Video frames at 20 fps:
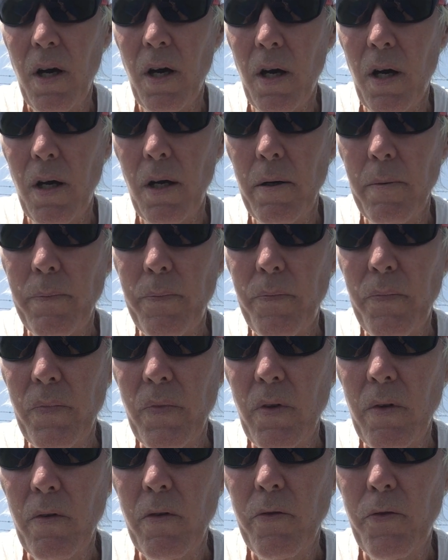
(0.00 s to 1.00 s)

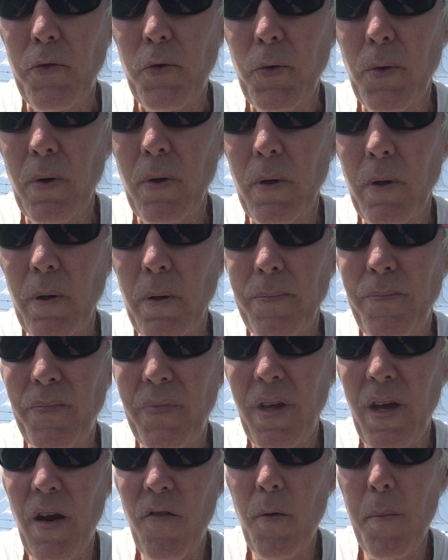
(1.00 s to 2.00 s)
Um, for
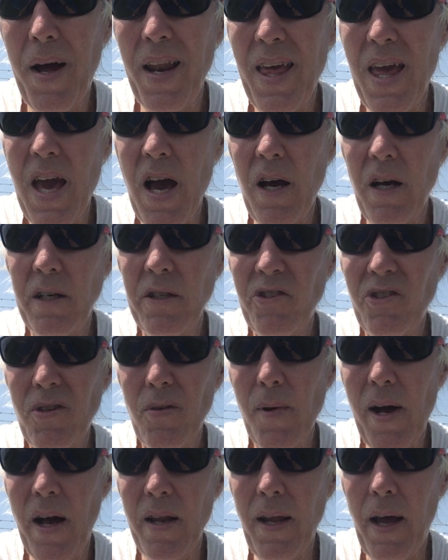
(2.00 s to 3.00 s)
everybody
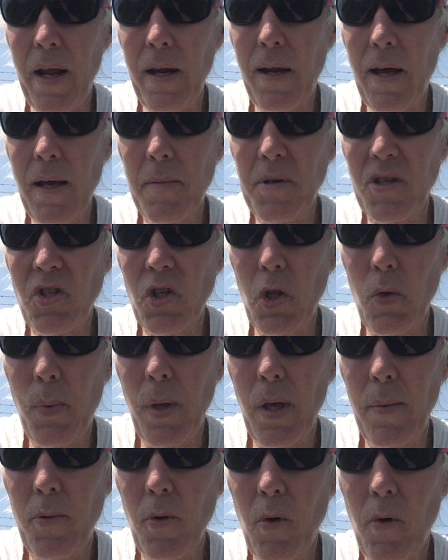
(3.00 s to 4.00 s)
else, about 99% of the
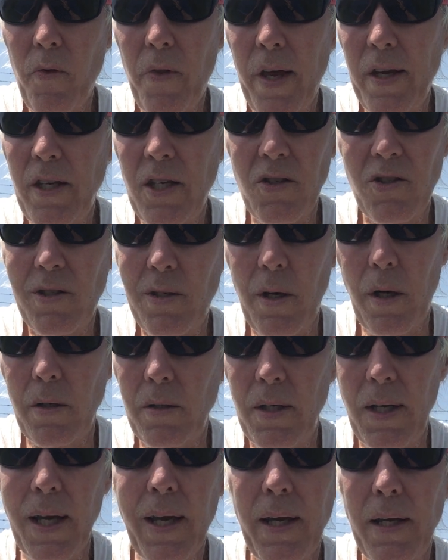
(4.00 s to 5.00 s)
people, they just
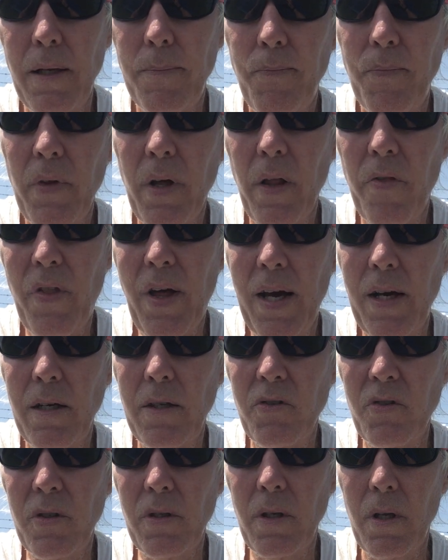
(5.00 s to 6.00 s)
don't need a
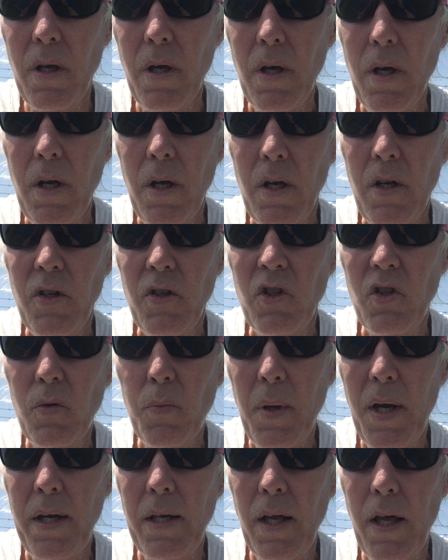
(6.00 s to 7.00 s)
thousand
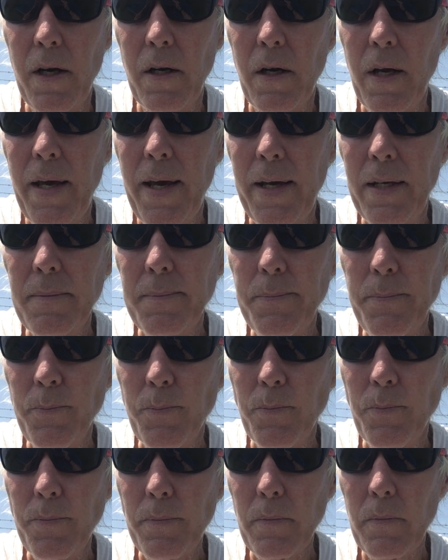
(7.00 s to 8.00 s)
speed internet.
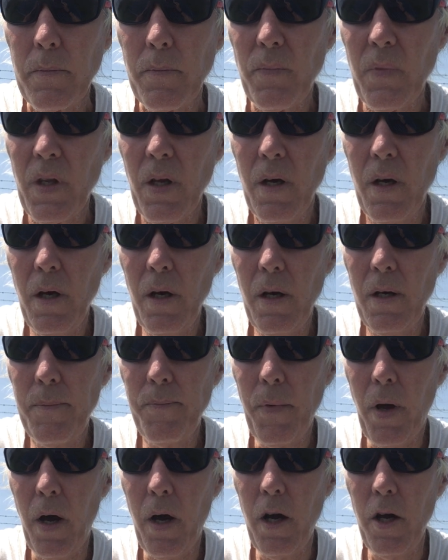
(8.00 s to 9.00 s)

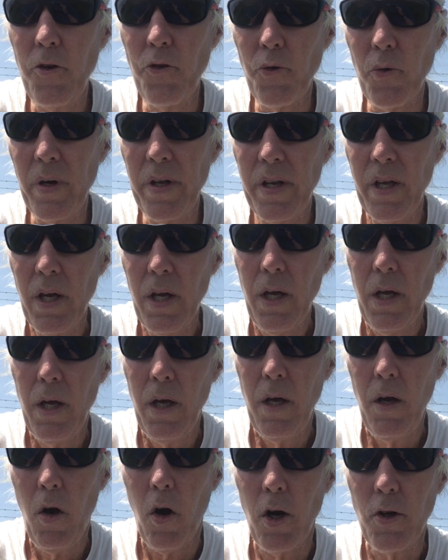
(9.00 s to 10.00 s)
Um, 100
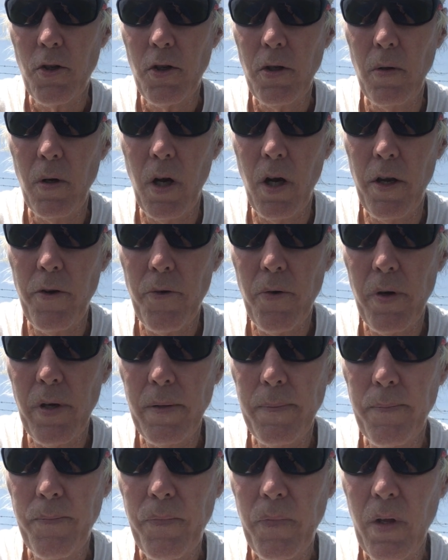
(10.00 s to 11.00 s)
or
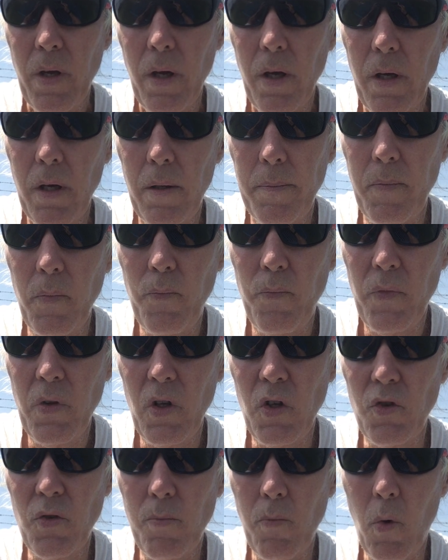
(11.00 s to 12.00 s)
200 um,
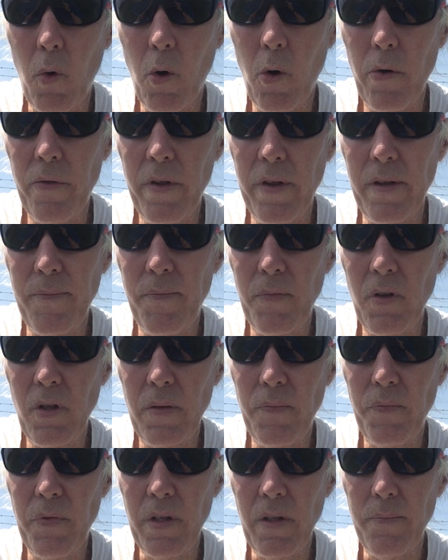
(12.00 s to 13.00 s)
is more than
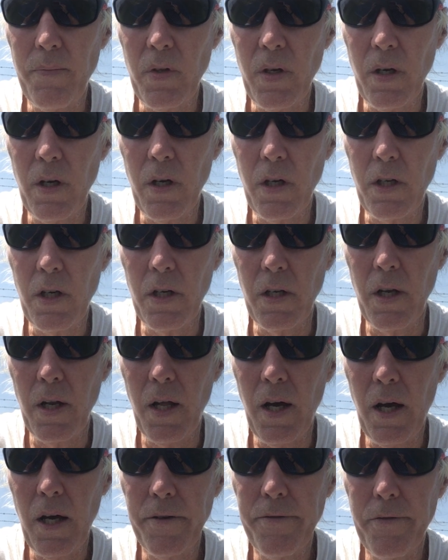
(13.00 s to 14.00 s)
uh, good
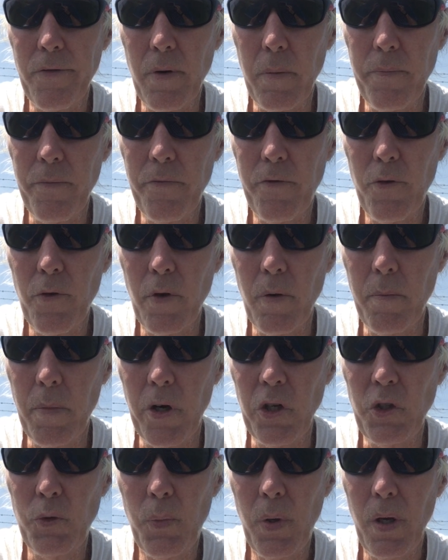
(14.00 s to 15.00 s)
enough for, for
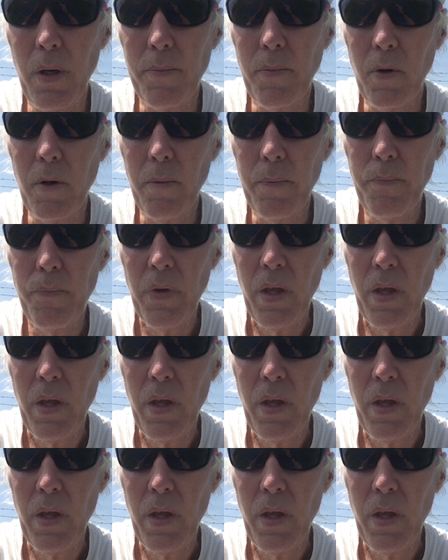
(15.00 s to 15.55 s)
most people.